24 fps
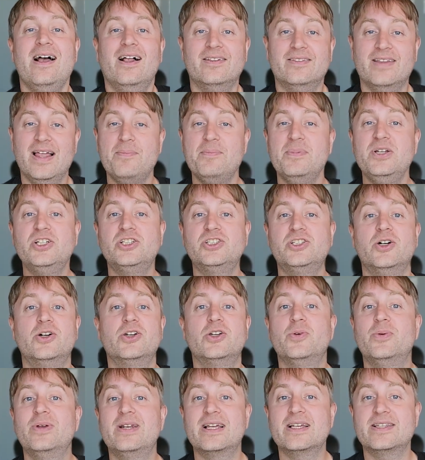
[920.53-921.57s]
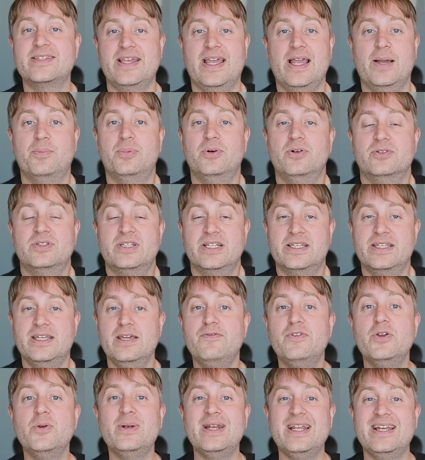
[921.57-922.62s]
Let me show you an example to
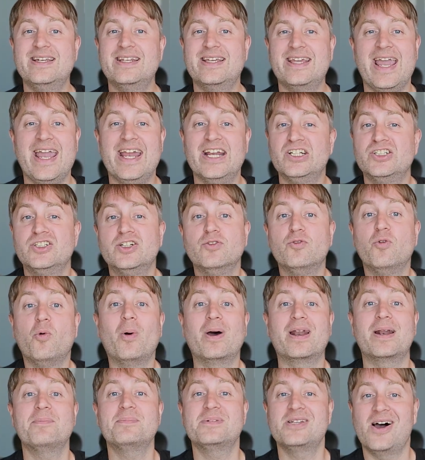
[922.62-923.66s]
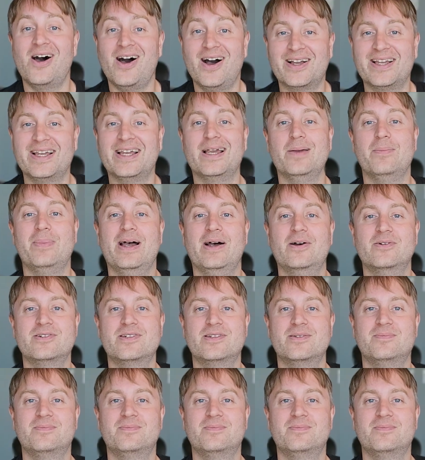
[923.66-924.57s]
give you an indication of what I'm talking about.